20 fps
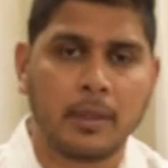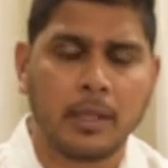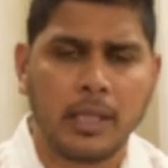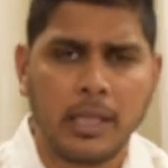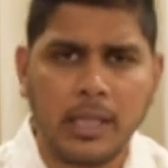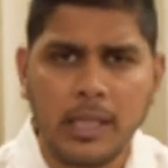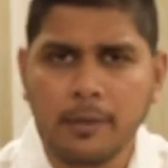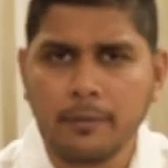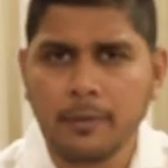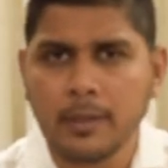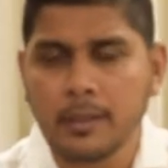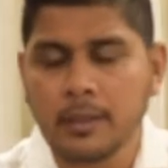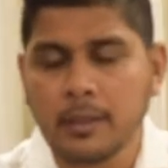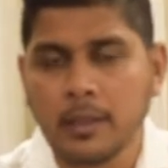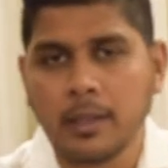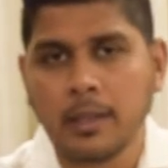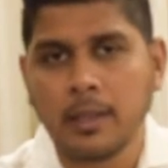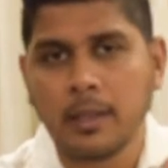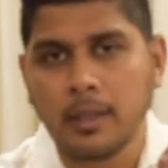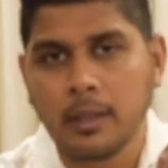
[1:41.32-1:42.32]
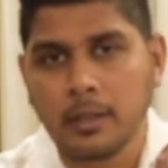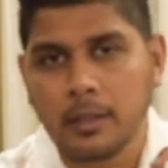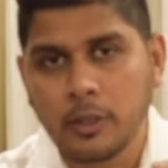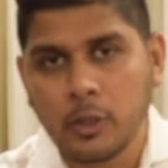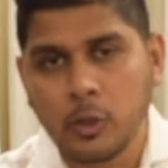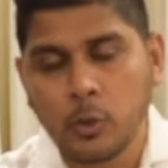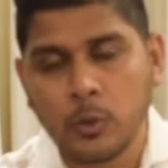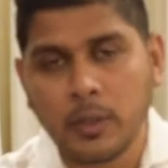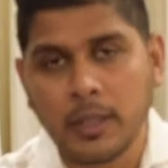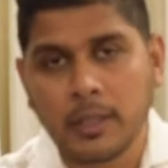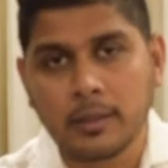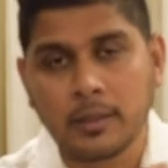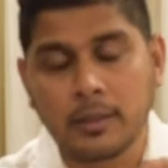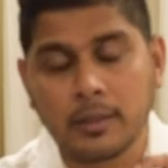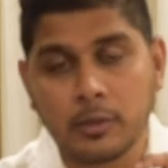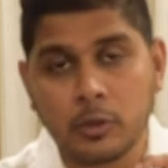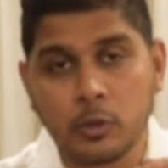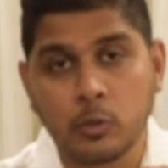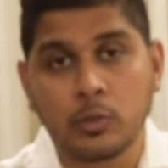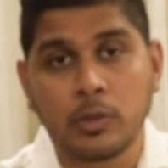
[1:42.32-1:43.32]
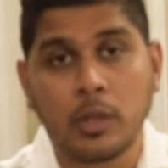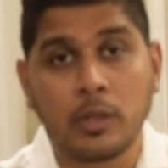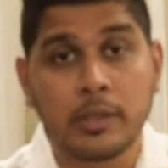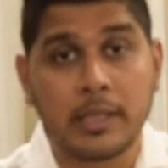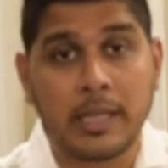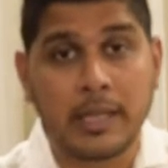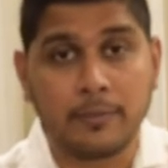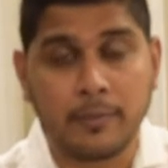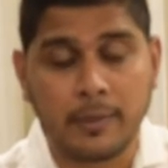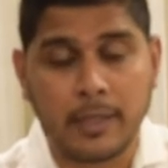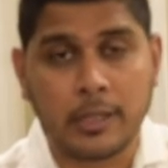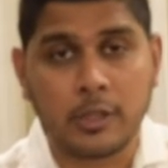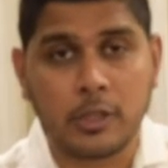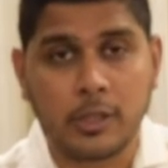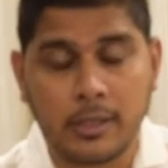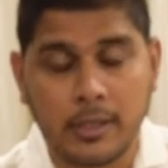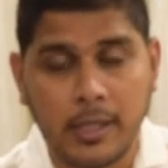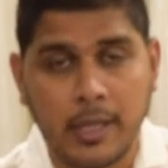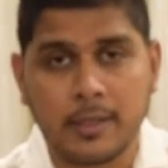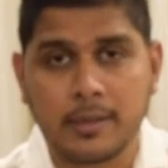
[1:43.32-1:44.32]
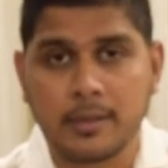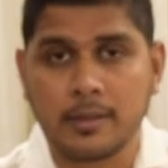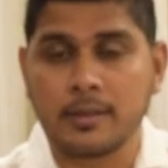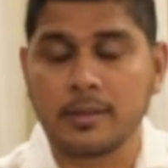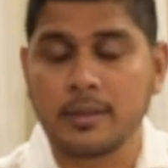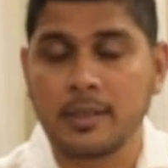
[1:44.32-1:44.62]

Even during the 2008 financial crisis,